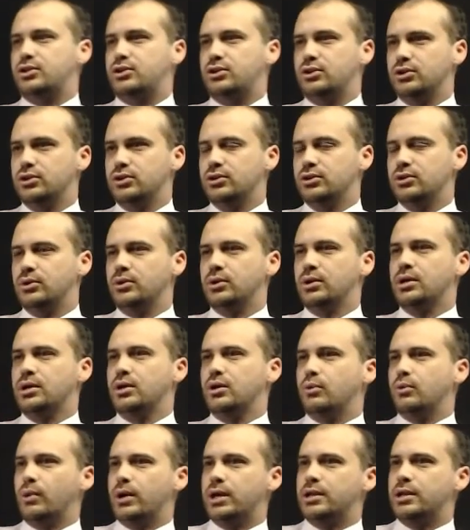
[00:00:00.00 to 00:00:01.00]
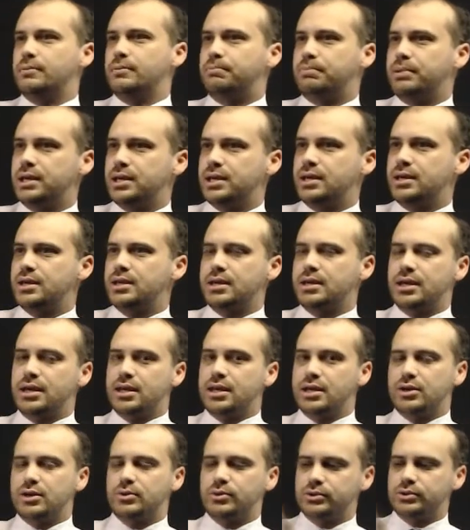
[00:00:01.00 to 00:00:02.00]
Q when P
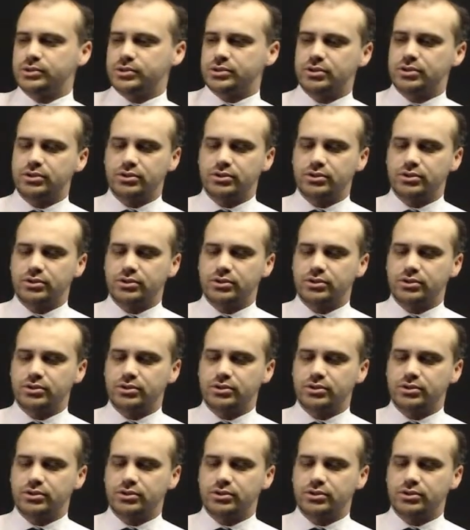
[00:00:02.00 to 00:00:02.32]
equals